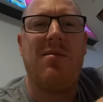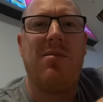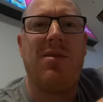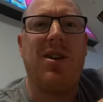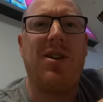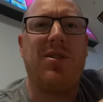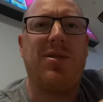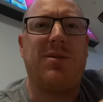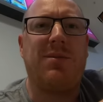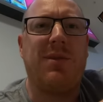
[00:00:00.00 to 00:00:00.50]
But
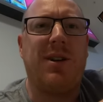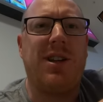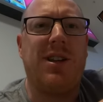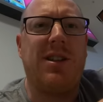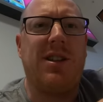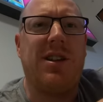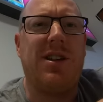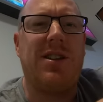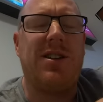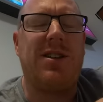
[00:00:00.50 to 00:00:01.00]
it does
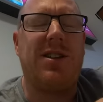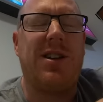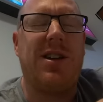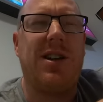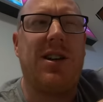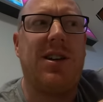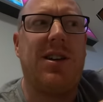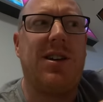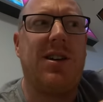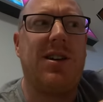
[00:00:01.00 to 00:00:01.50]
mean
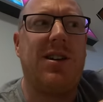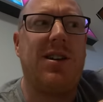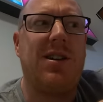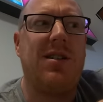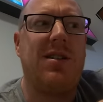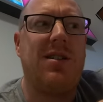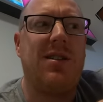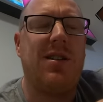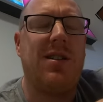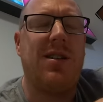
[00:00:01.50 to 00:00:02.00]

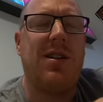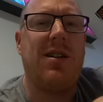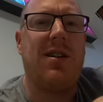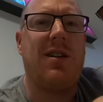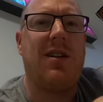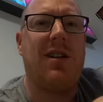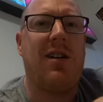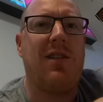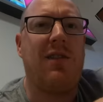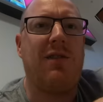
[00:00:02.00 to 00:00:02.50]
that
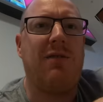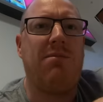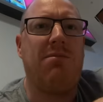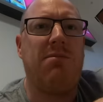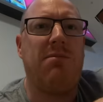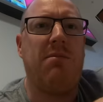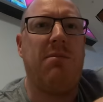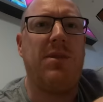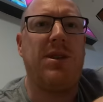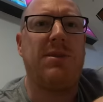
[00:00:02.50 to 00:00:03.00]

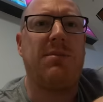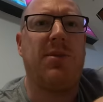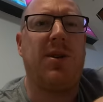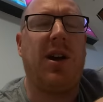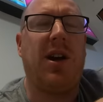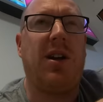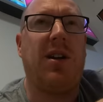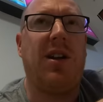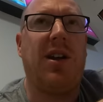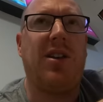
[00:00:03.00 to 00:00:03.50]
I've used my
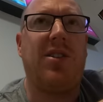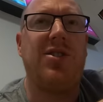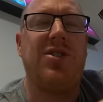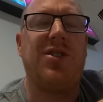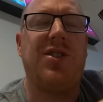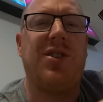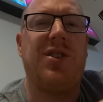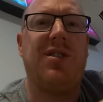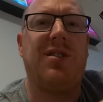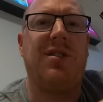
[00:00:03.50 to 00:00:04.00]

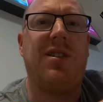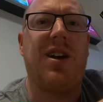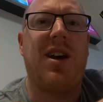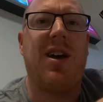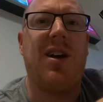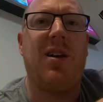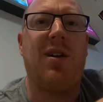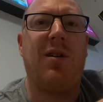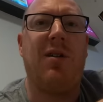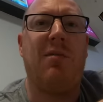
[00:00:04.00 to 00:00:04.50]
connection
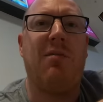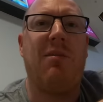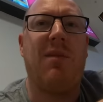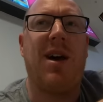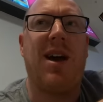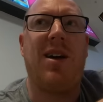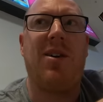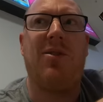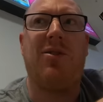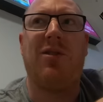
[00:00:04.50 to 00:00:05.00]
um,
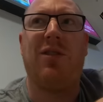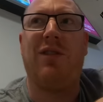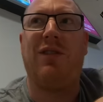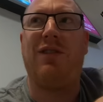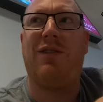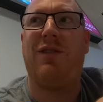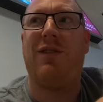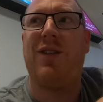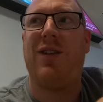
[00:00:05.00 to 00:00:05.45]
out of